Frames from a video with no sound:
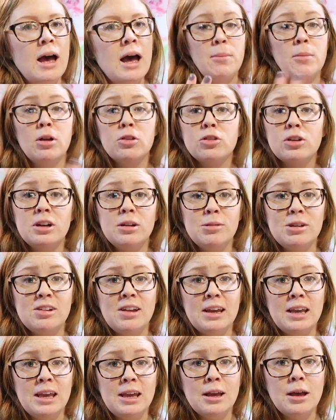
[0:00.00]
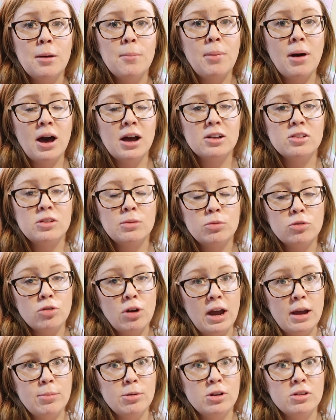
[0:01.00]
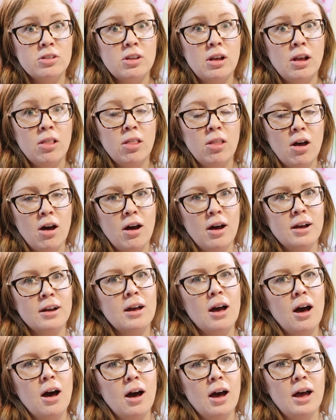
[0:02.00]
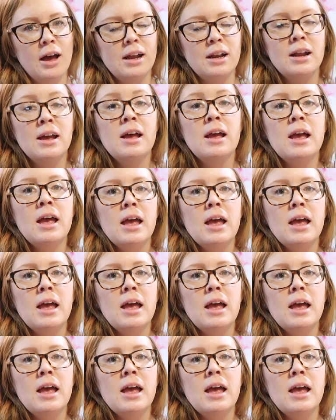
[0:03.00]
I'm also going to be taking box subscribers along on